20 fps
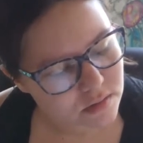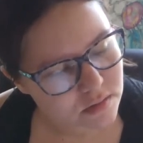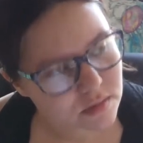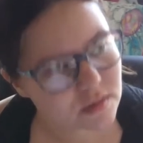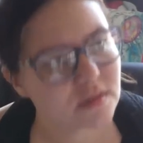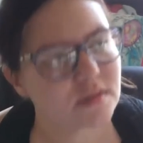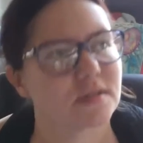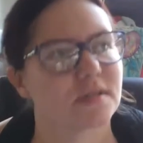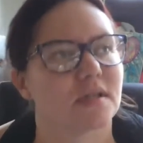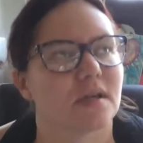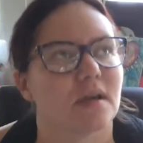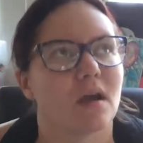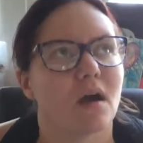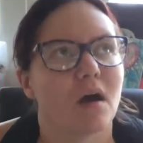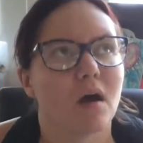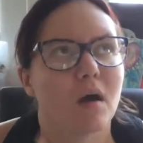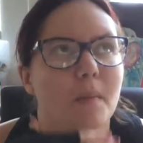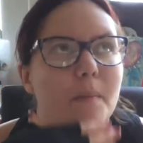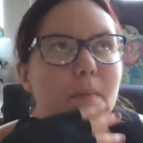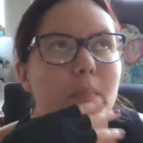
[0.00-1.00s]
let's see,
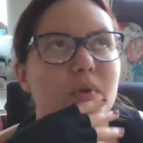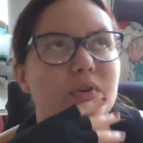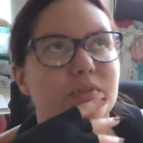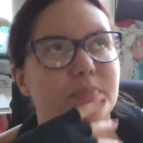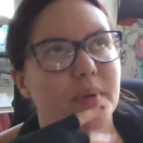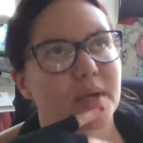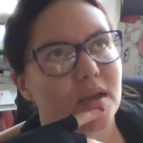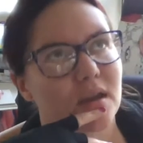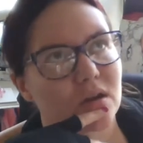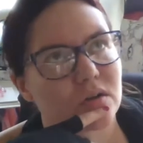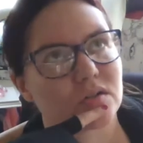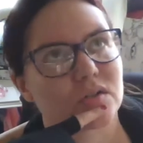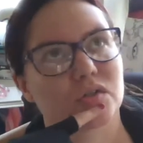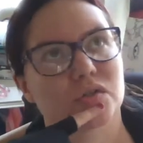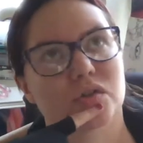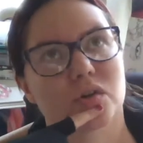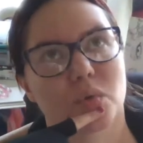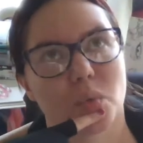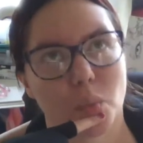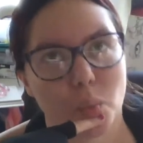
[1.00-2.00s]
most of my
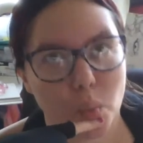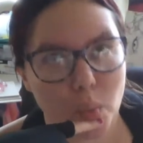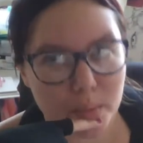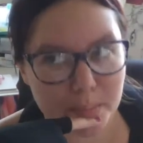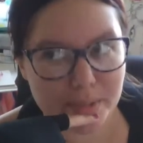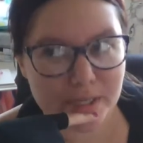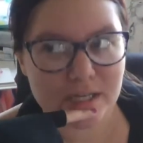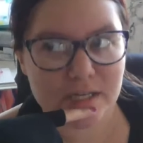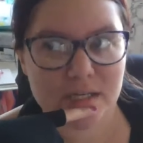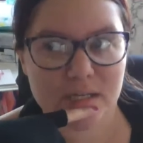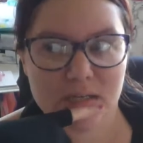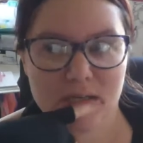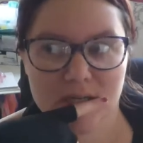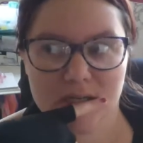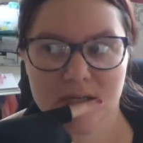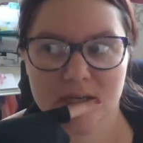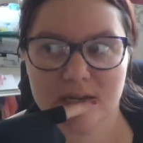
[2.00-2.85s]
characters are women.